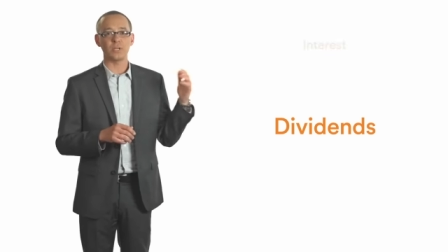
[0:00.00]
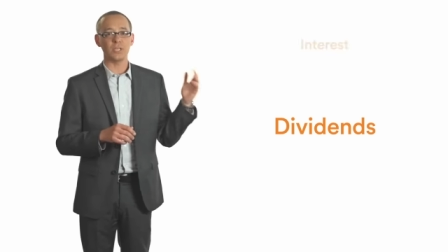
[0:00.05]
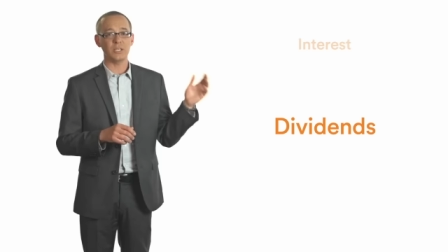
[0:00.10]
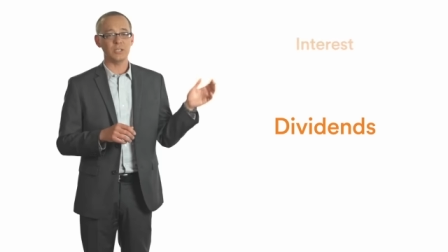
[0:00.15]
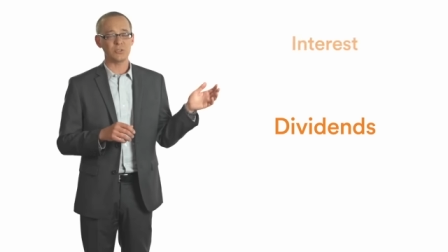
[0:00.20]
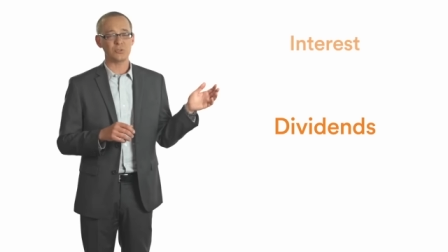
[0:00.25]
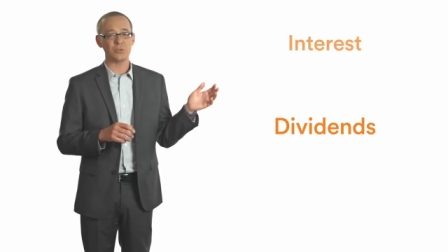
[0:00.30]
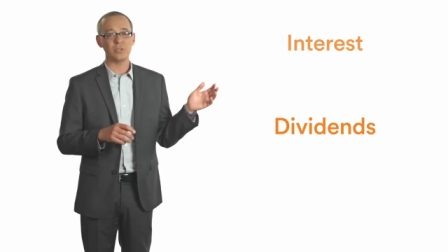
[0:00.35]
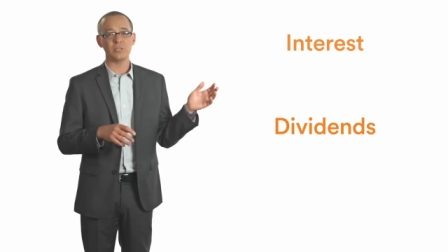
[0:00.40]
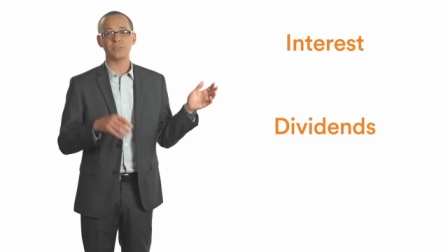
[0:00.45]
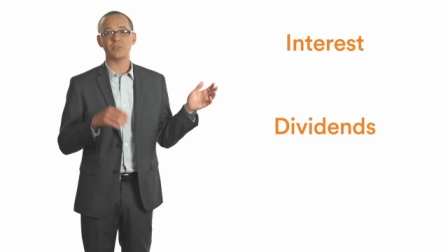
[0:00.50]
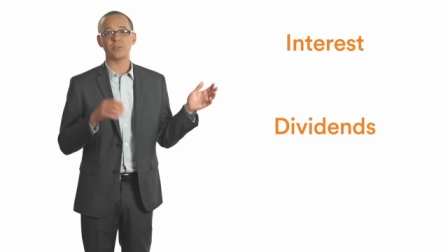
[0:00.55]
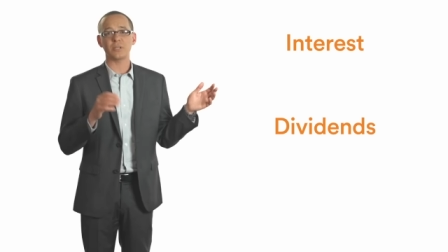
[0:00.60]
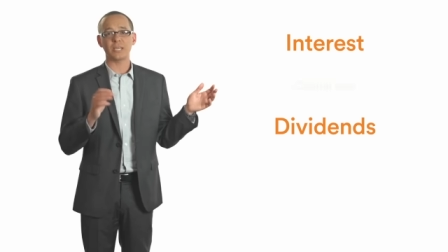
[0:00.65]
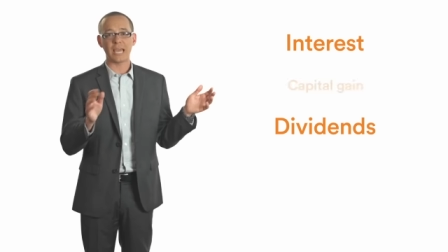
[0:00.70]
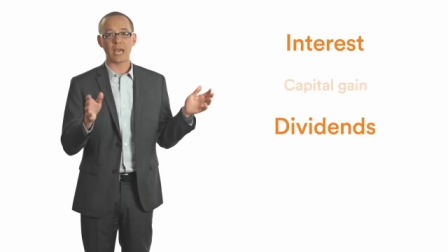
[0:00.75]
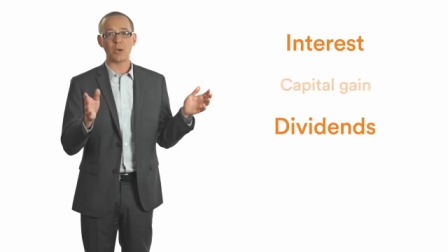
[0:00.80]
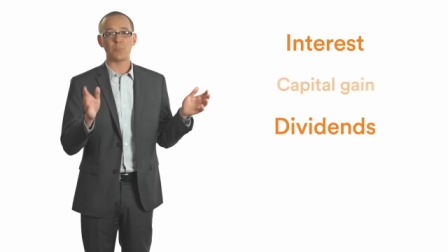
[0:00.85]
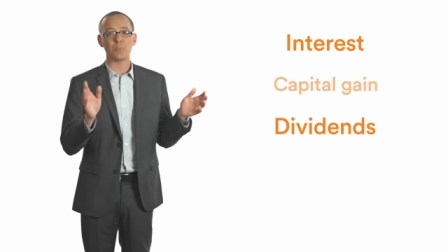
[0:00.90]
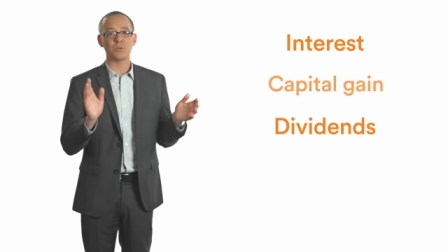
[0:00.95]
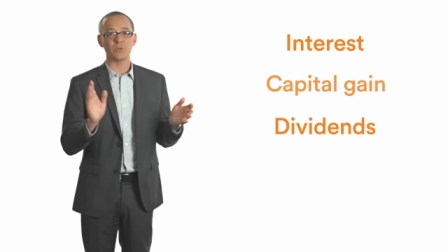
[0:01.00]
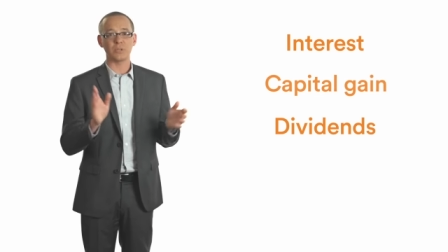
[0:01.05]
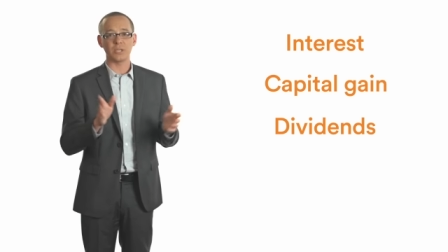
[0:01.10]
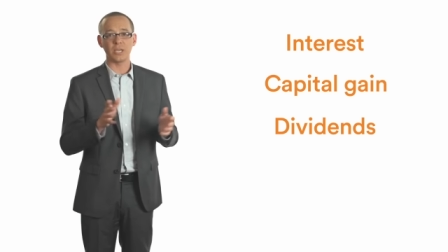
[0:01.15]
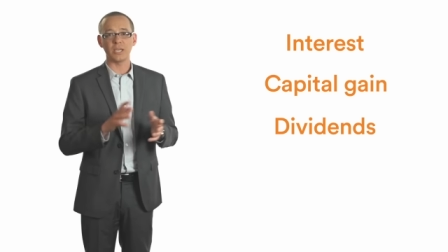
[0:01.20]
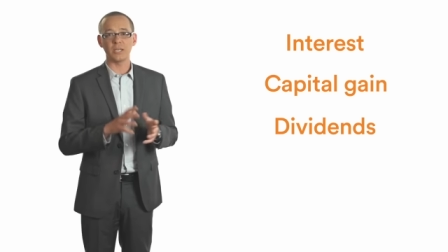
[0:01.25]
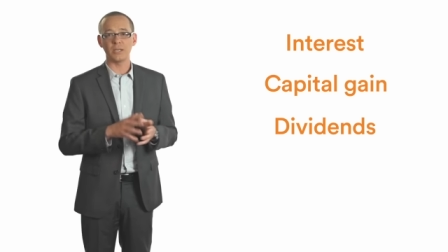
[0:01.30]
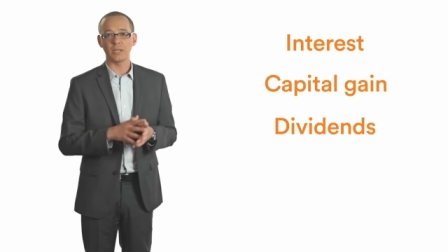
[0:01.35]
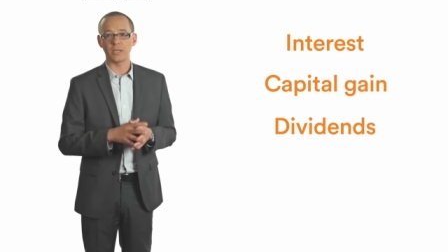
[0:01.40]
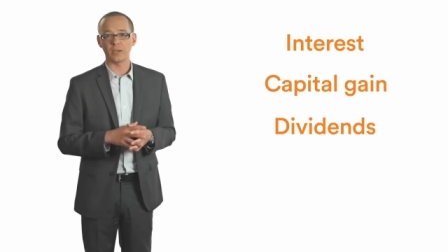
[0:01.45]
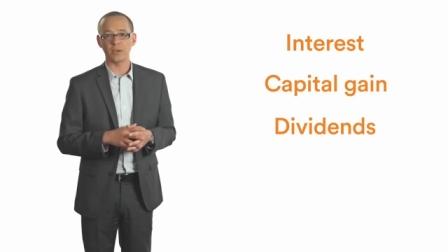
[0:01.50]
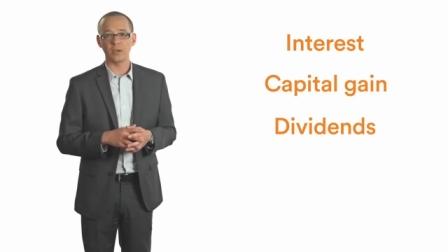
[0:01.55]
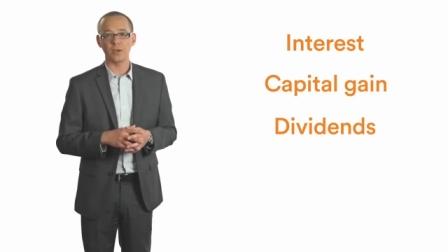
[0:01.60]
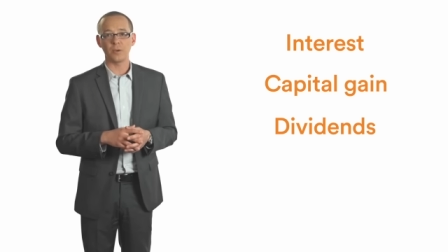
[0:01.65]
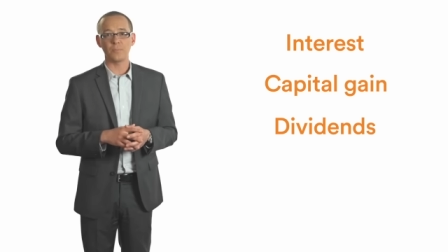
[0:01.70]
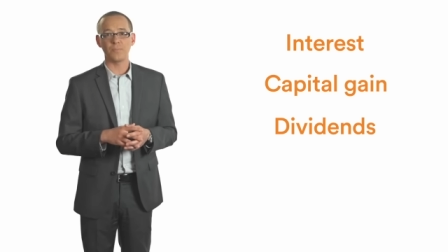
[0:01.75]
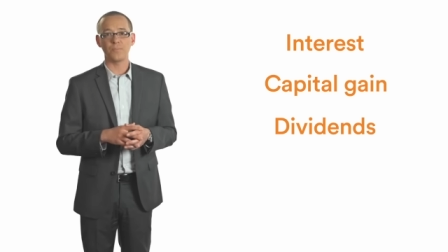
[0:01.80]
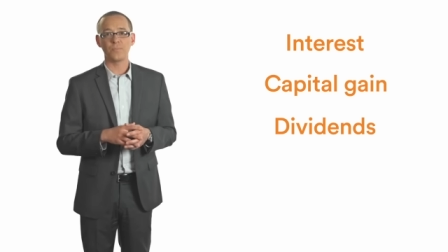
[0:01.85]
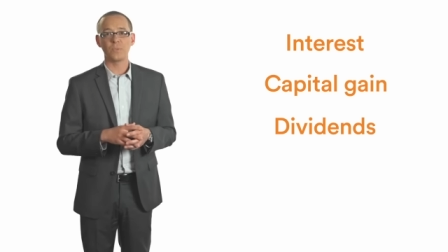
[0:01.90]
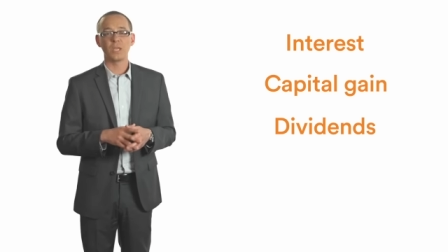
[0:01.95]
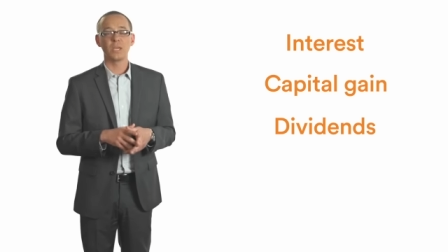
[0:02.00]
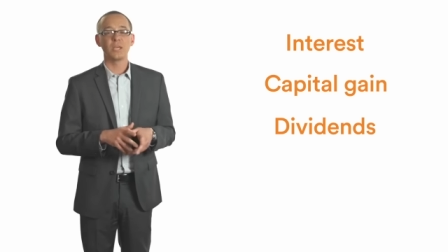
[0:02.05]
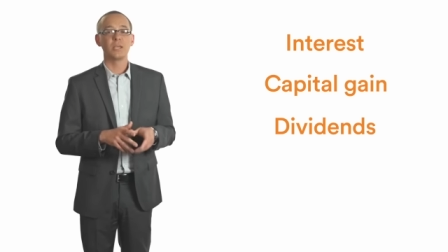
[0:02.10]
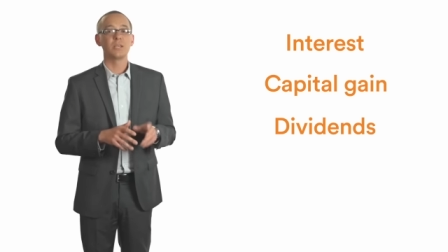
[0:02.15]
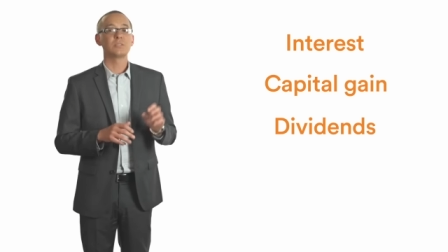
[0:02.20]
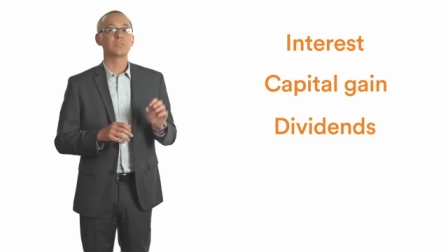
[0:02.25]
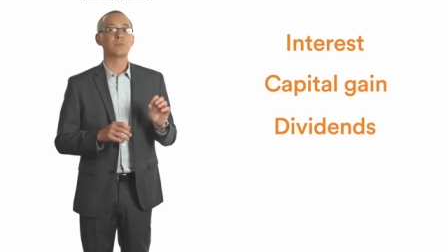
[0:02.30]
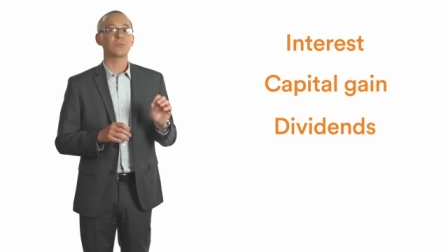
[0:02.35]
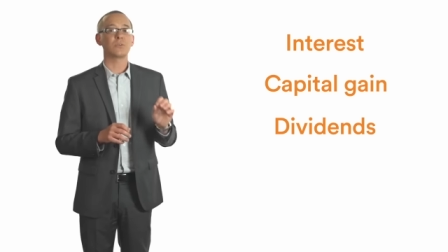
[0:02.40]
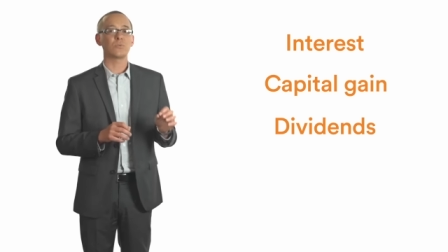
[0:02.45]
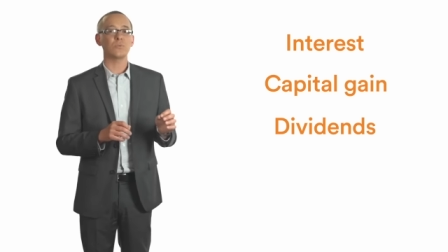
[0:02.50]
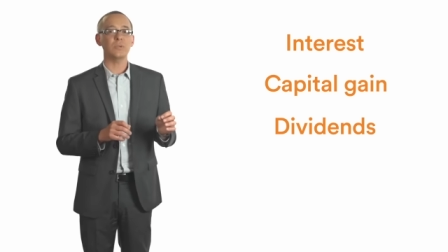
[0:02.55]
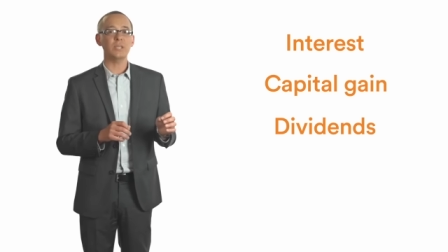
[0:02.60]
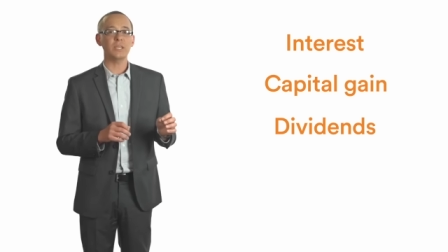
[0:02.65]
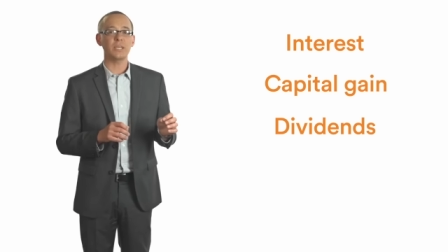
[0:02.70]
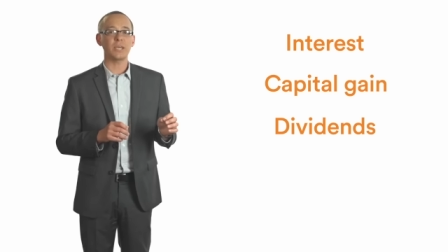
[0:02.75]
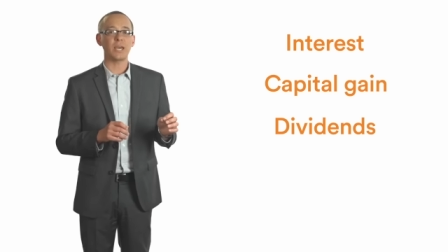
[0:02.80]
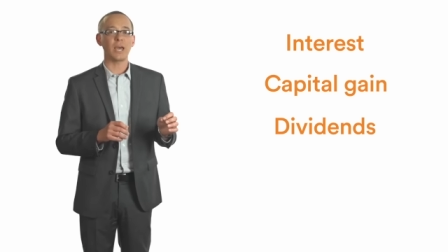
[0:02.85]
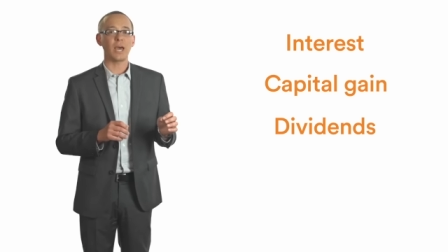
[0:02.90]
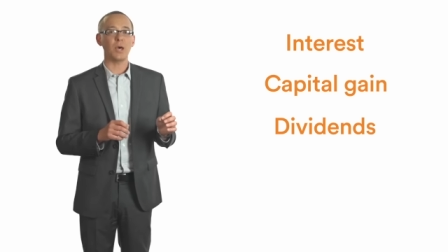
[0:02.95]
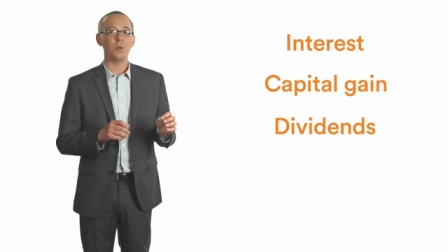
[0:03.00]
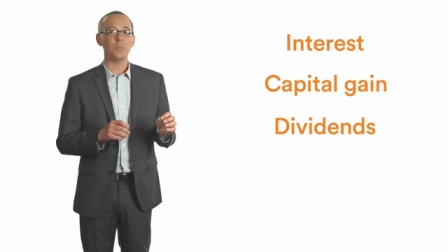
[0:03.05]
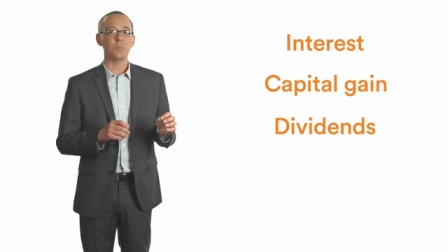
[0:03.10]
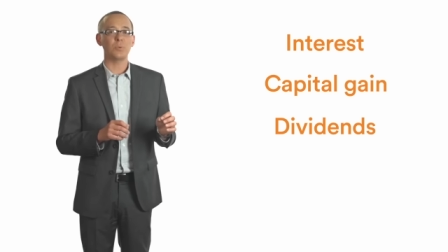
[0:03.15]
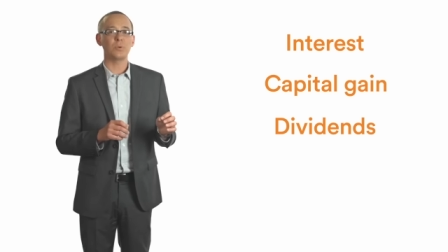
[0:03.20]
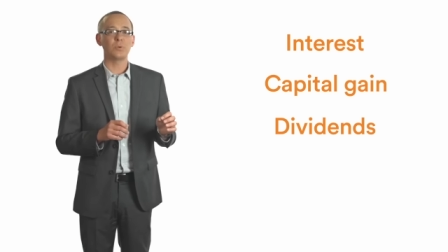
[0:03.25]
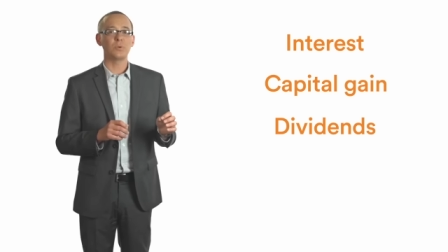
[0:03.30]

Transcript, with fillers: interest or capital gain income. So, to recap,